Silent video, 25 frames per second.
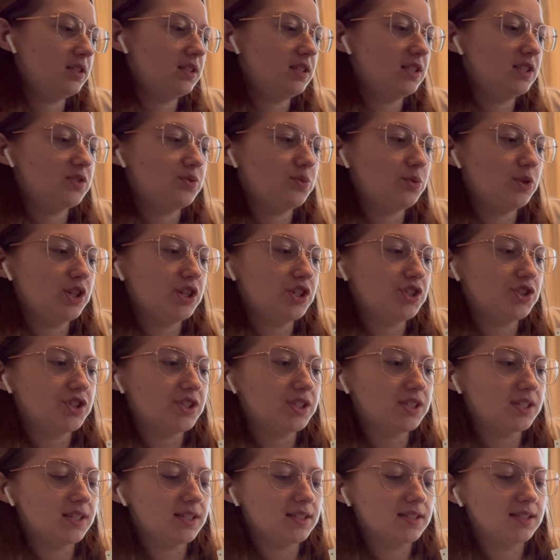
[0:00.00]
this one, it
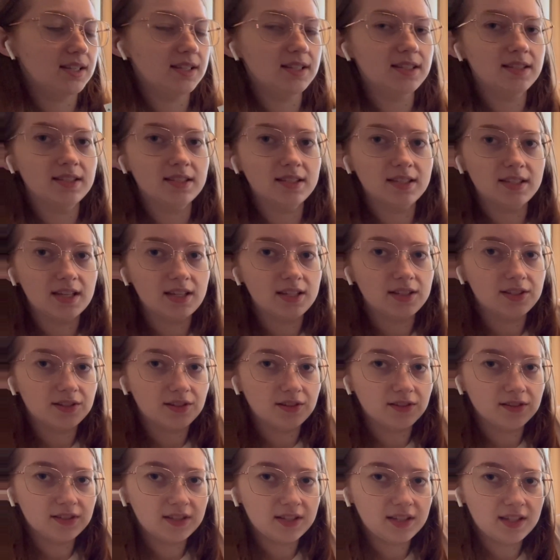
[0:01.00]
just says like stay
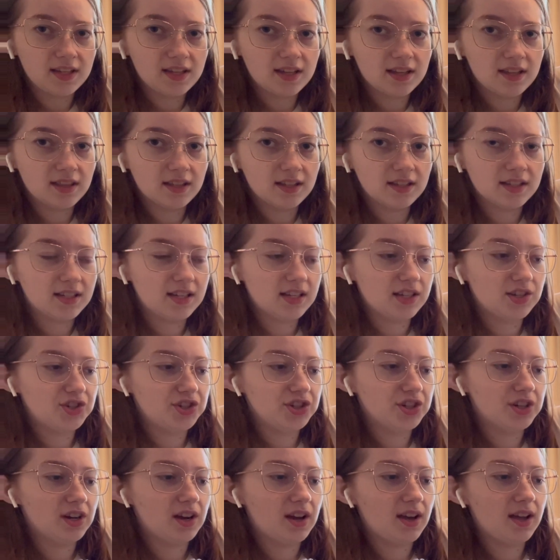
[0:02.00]
salty and then
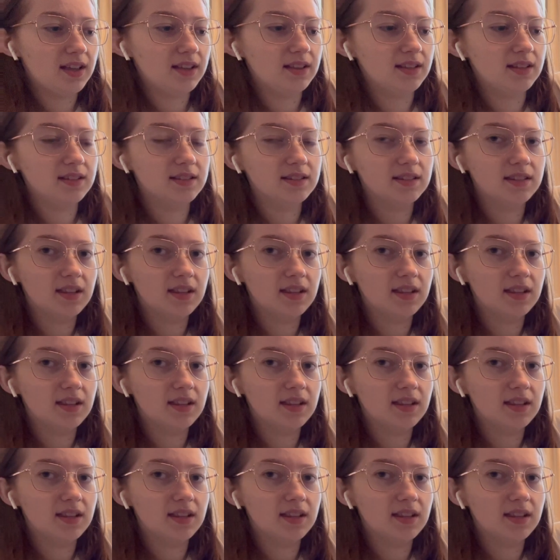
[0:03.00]
Tangier Island,